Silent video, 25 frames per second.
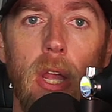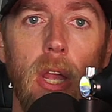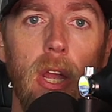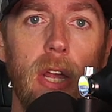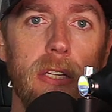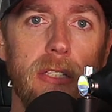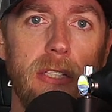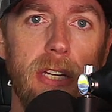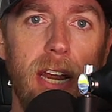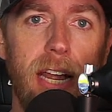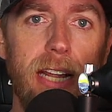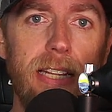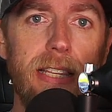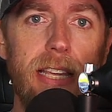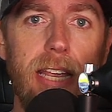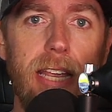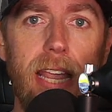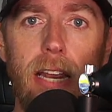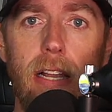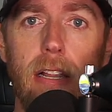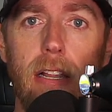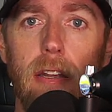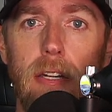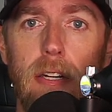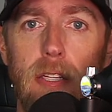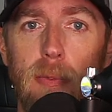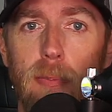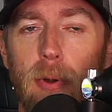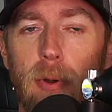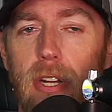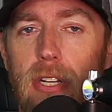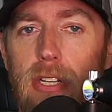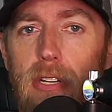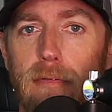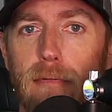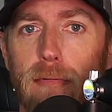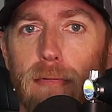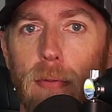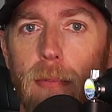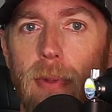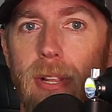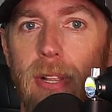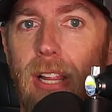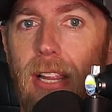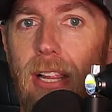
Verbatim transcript: Tonight, the analytics prediction formula